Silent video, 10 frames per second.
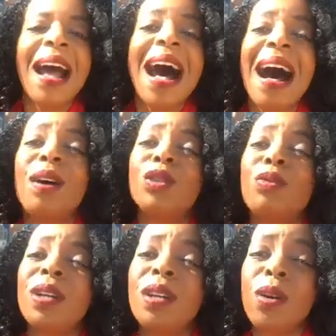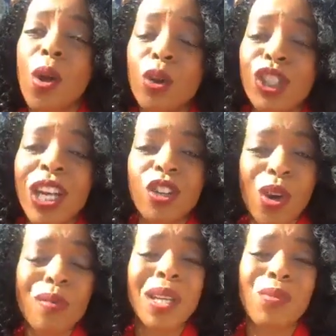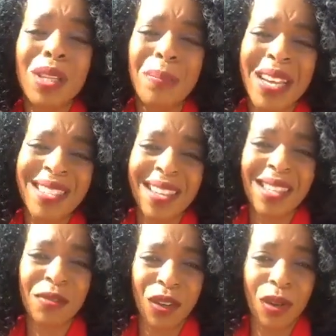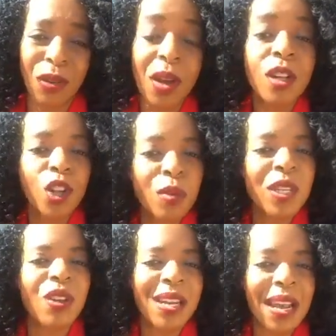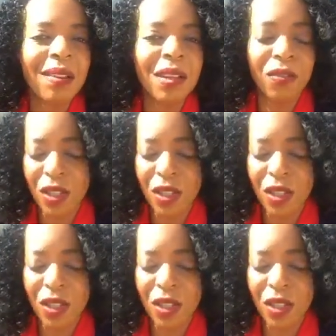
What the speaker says: how to renegotiate terms that really make sense for you, terms that you can now live with.